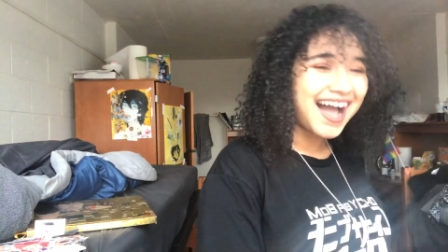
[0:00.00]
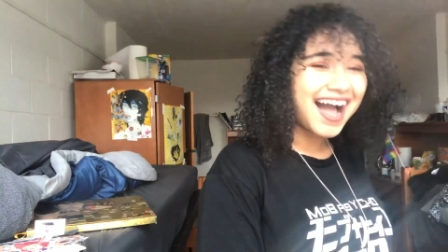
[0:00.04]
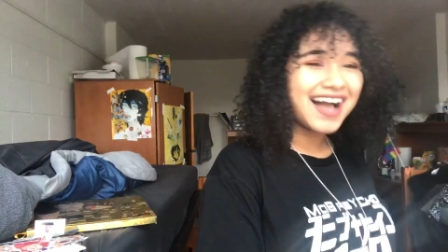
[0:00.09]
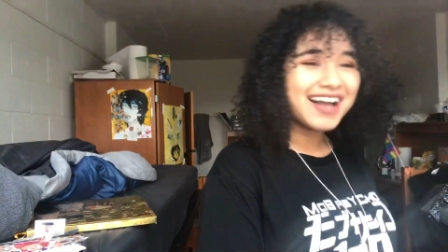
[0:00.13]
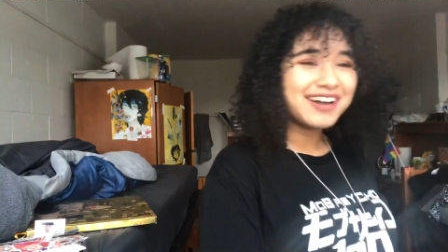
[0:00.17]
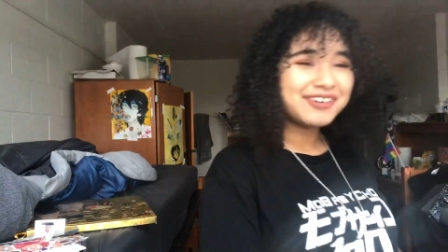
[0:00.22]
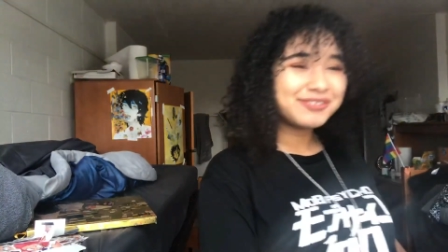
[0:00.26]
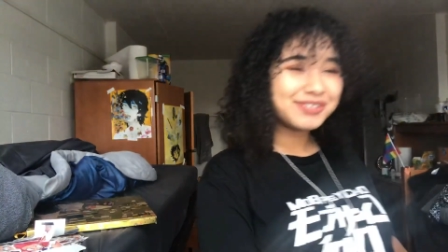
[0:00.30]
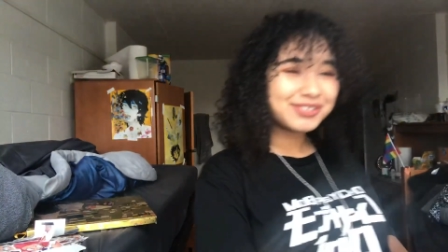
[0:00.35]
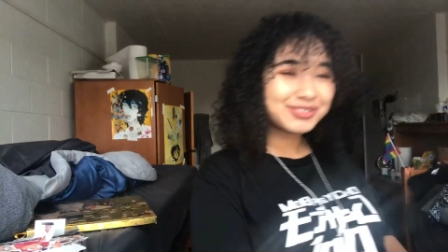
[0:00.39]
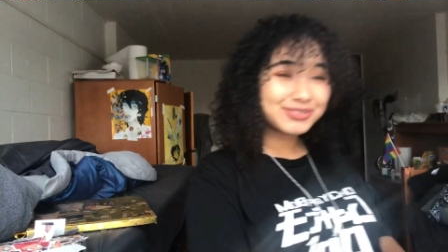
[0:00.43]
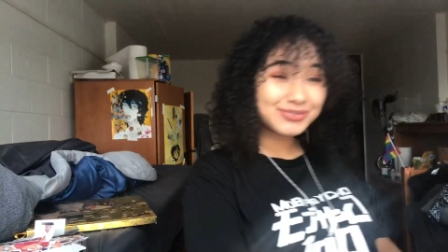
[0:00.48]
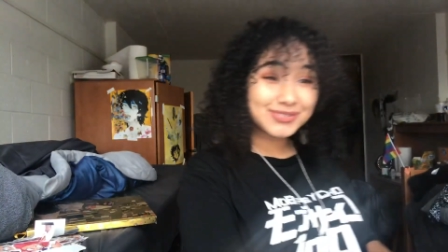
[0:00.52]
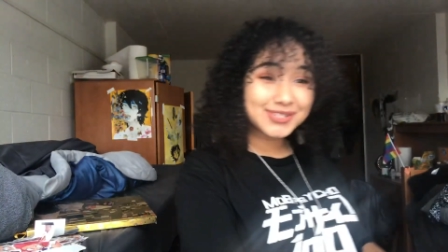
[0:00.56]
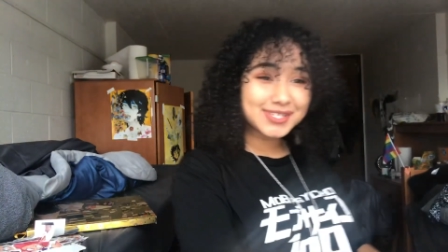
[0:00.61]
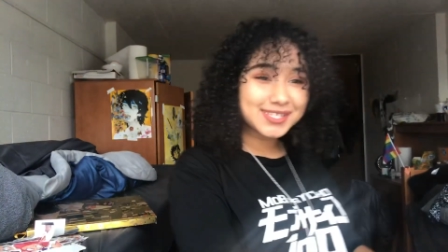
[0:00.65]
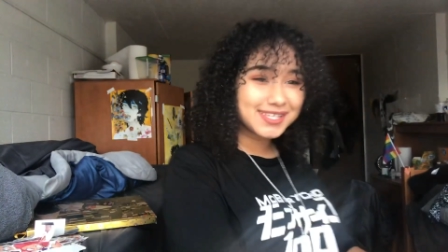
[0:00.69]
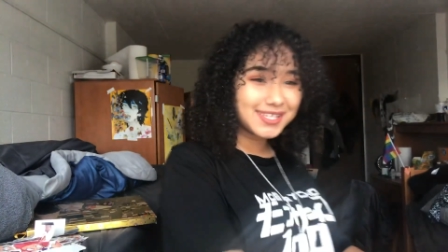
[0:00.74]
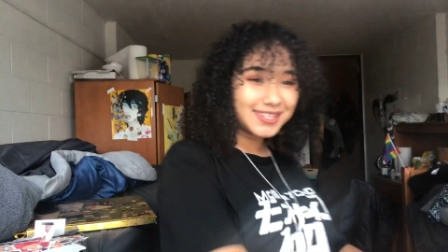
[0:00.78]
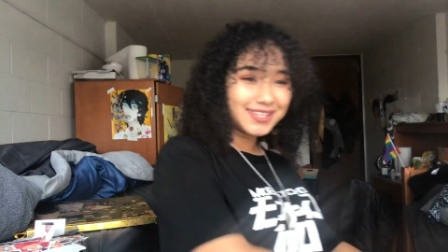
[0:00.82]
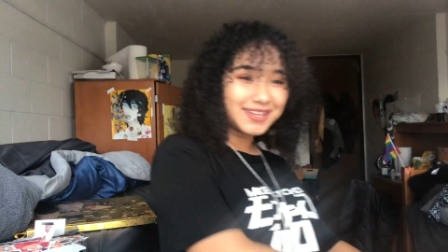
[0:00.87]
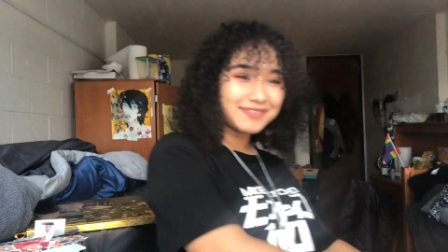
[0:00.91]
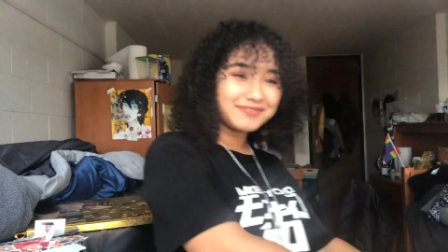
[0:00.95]
I always
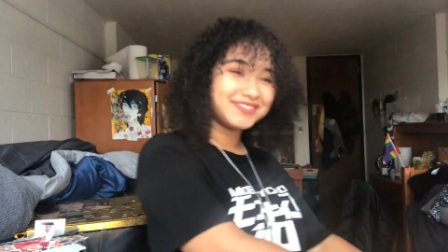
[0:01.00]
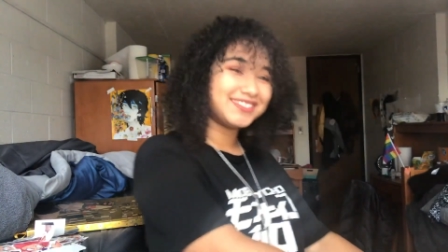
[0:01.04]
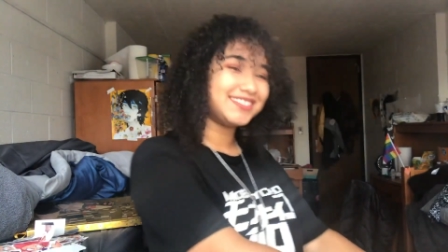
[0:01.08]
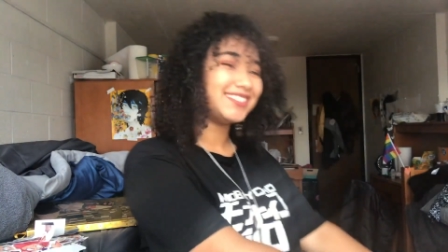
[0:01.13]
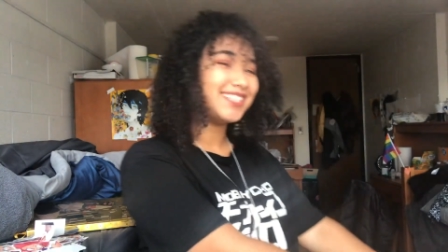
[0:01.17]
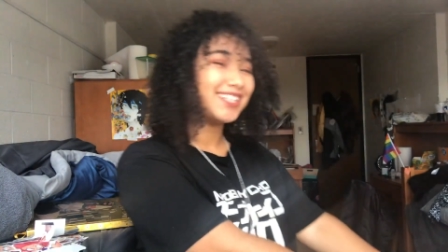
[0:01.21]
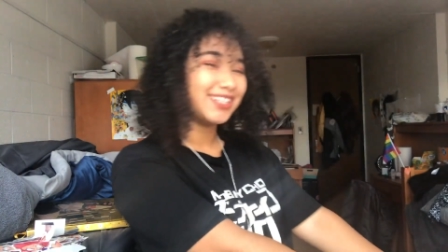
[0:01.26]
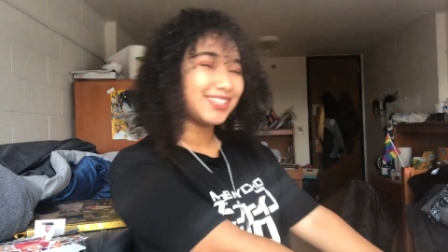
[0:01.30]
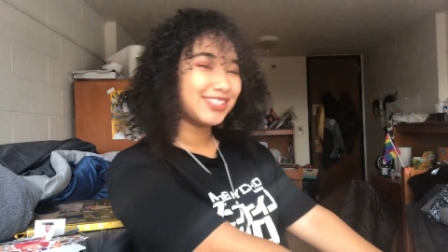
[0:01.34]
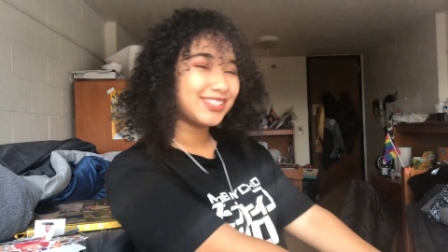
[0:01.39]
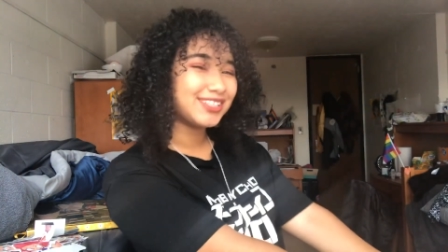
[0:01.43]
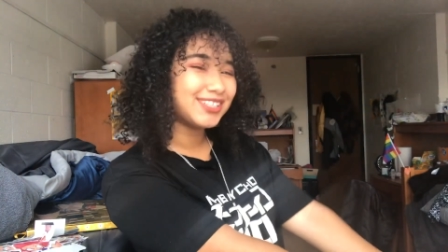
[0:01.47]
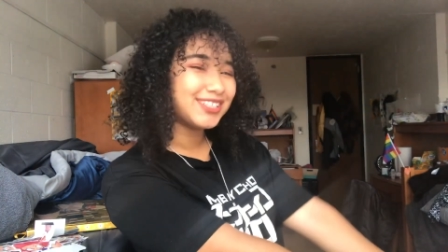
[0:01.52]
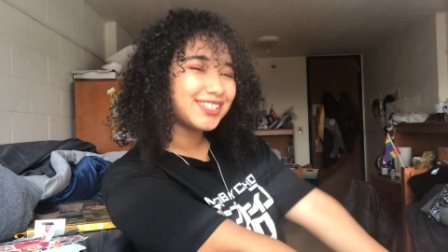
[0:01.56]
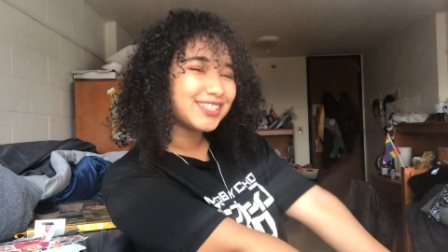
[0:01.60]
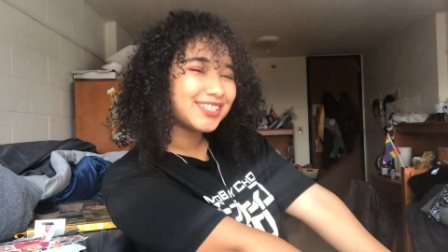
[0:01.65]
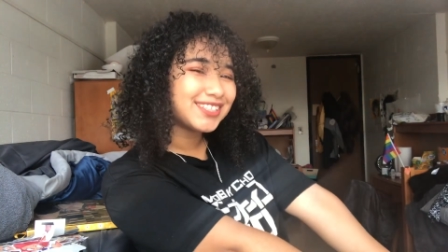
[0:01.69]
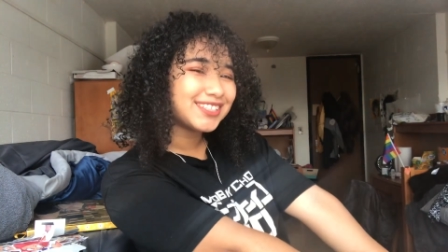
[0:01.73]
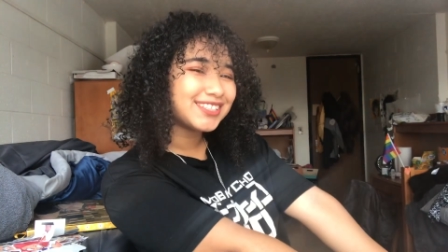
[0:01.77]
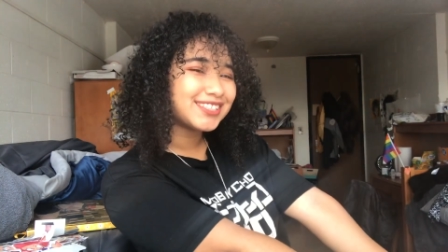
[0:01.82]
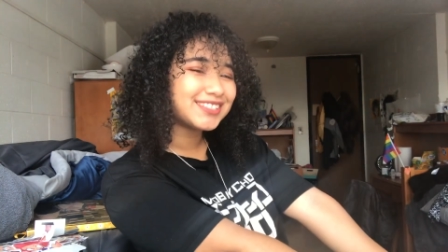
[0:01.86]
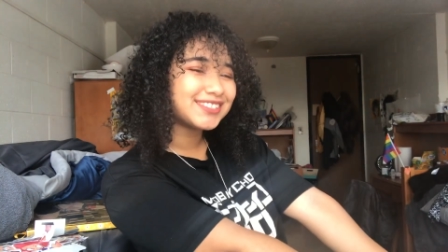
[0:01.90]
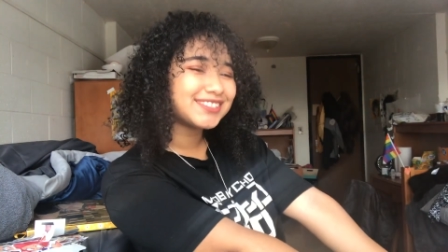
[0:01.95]
really loved
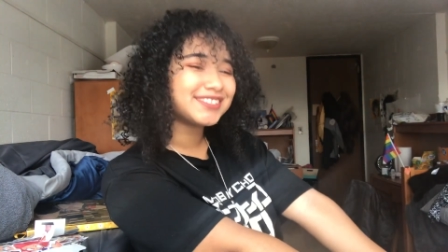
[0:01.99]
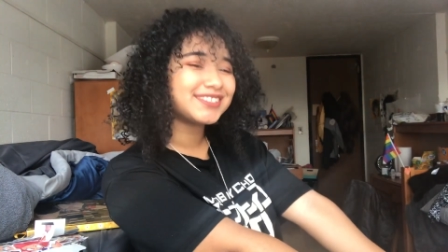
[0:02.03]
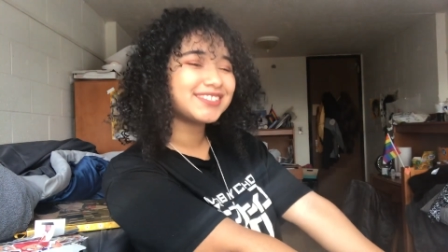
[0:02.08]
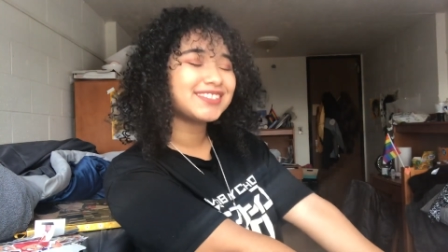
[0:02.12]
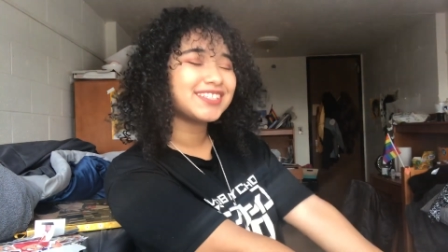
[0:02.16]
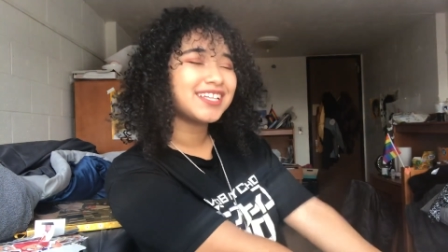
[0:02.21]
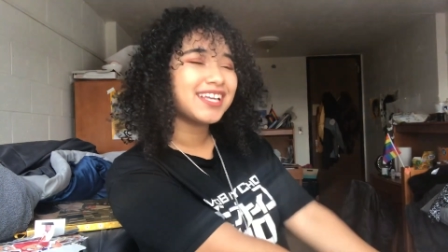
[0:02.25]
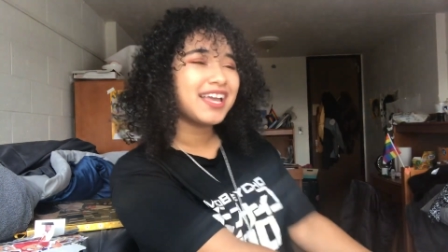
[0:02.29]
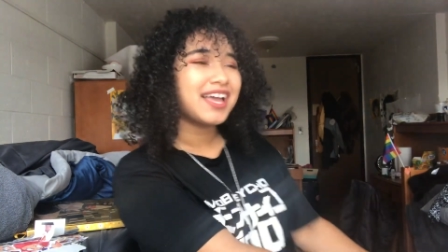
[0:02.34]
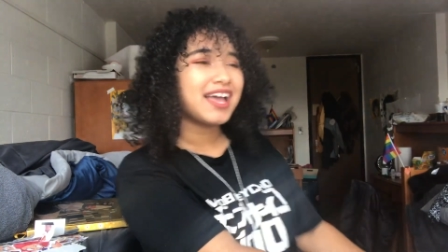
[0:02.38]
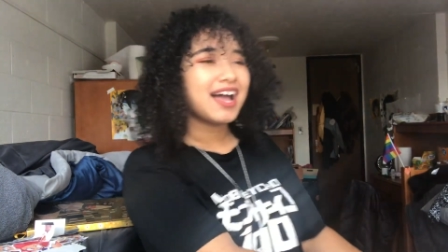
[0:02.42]
stickers.